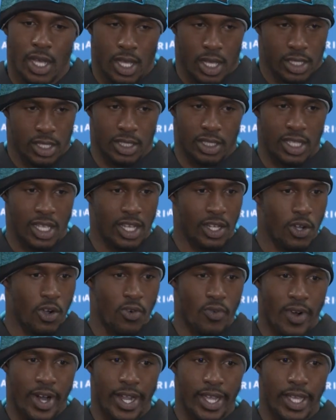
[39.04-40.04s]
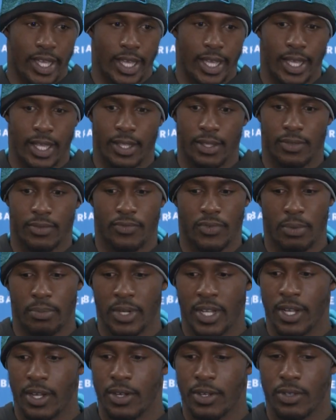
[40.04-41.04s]
just didn't go right. And from
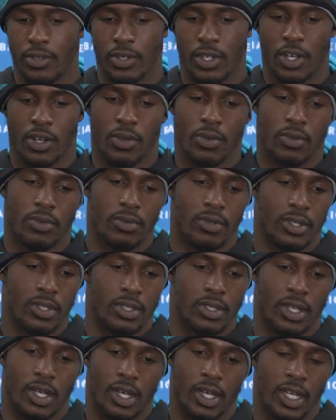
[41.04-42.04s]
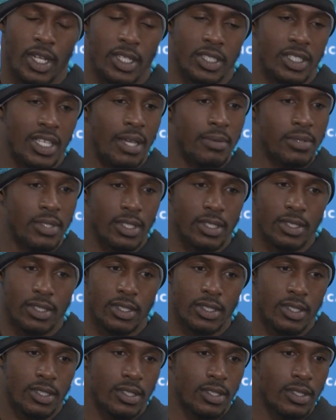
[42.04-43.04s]
there, you know, the
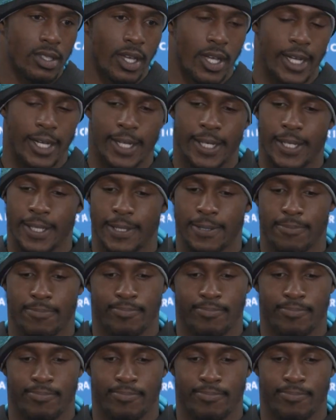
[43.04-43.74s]
interceptions, uh,